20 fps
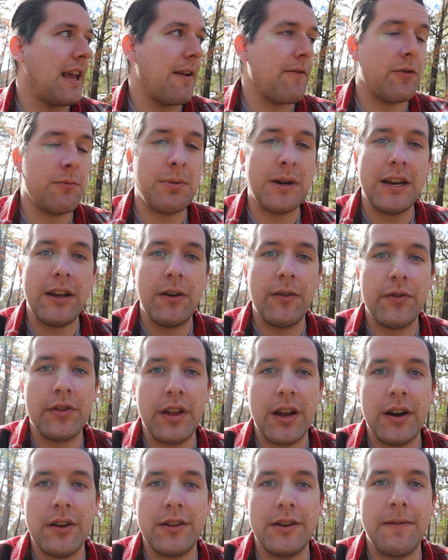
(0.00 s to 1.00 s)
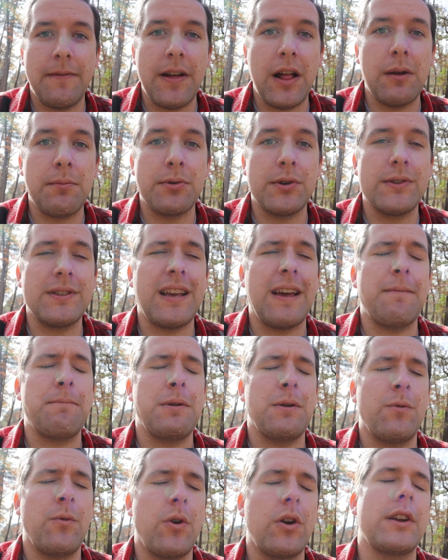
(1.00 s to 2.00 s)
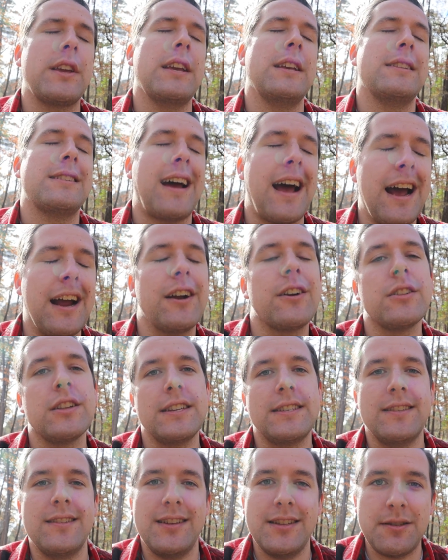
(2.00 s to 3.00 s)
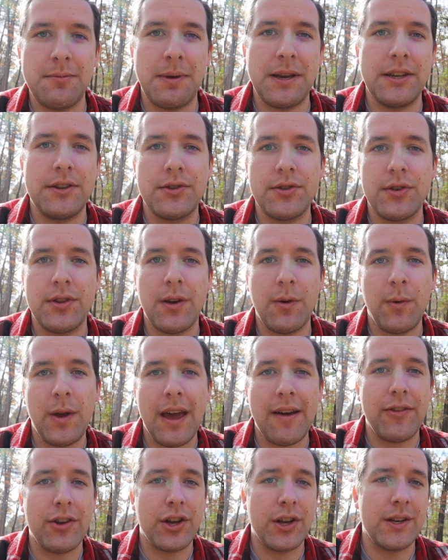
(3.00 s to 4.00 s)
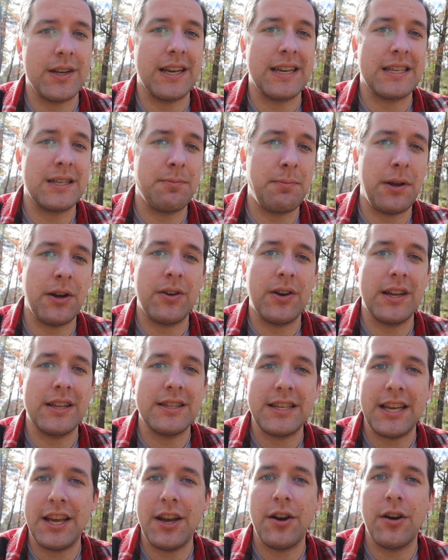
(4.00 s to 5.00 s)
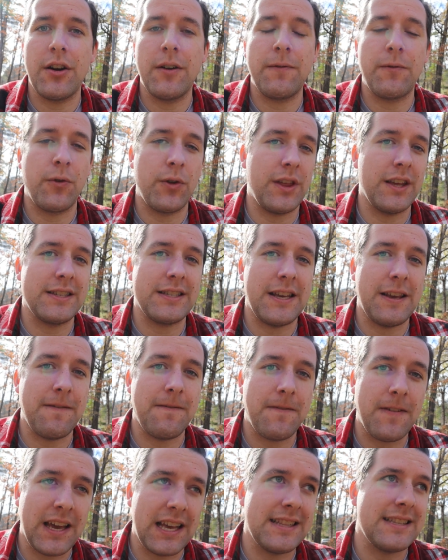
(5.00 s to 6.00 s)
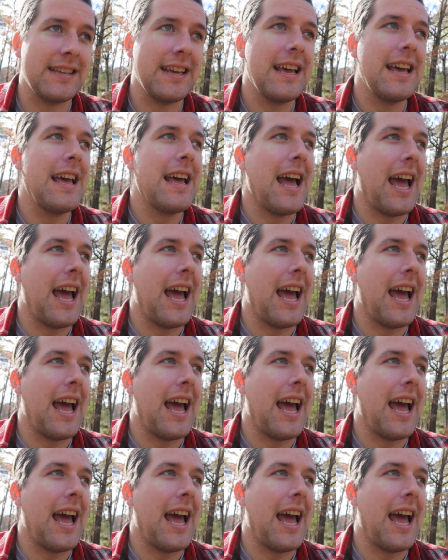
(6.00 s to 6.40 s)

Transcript: everybody over there, the developers have been working tirelessly to make sure that we have a good experience here for this event.